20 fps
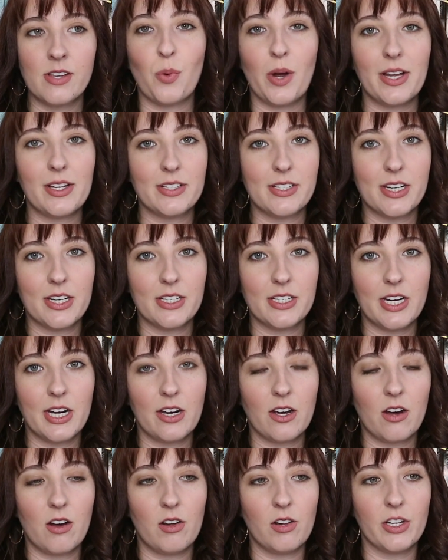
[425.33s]
While
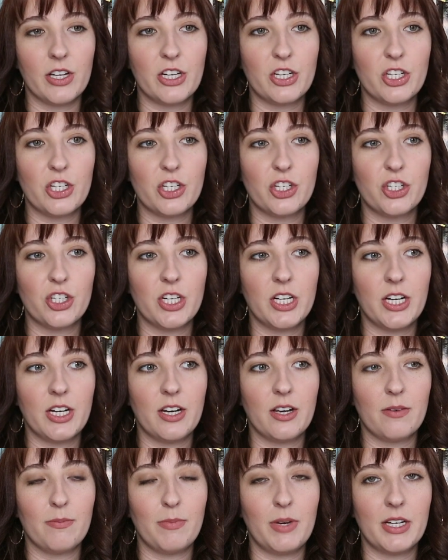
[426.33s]
attending college,
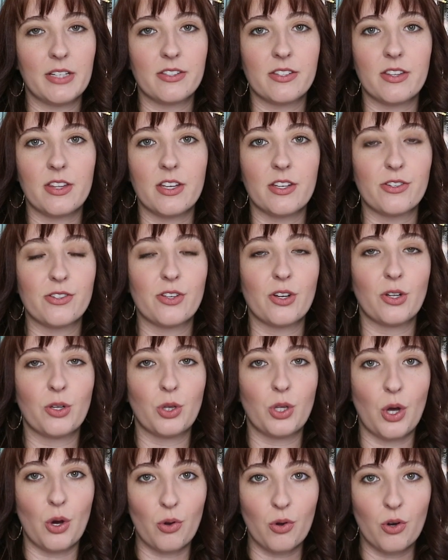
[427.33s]
she meets this
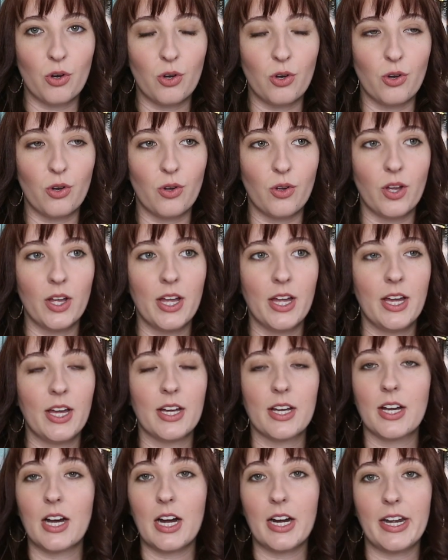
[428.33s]
local
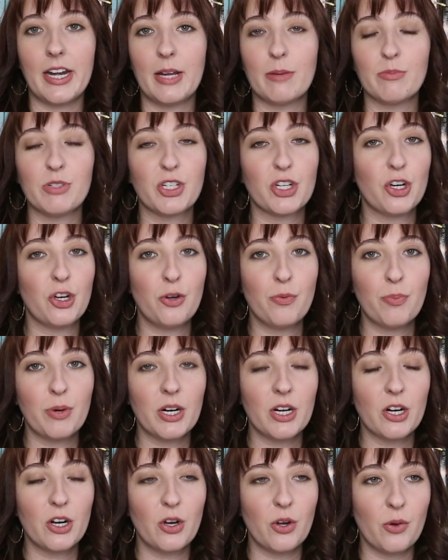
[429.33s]
guy named
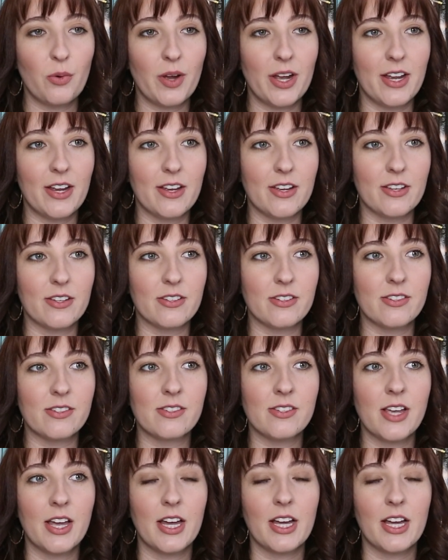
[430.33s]
Cooper, who is